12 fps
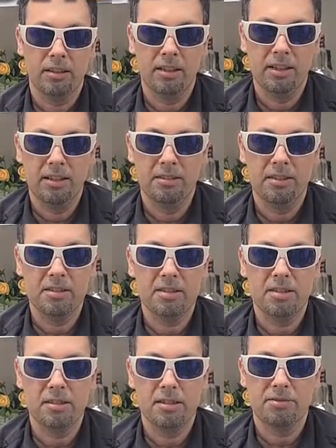Again, this
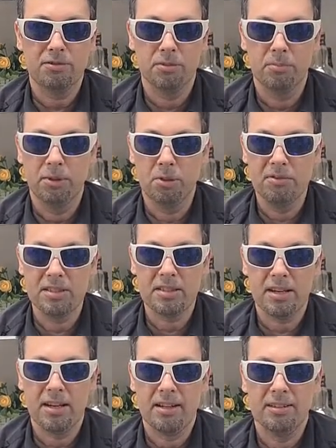is Nir from
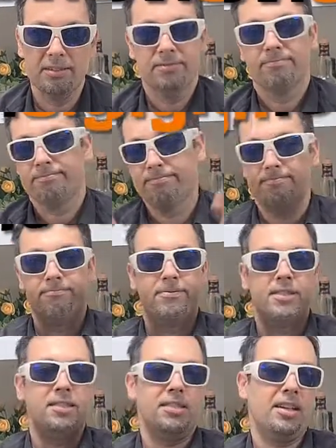NoviSign.
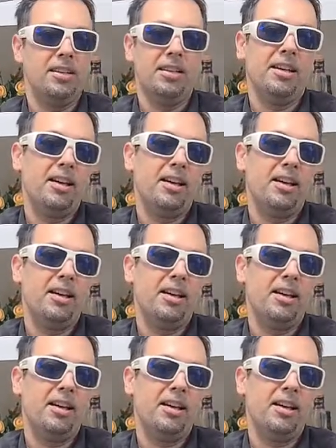signing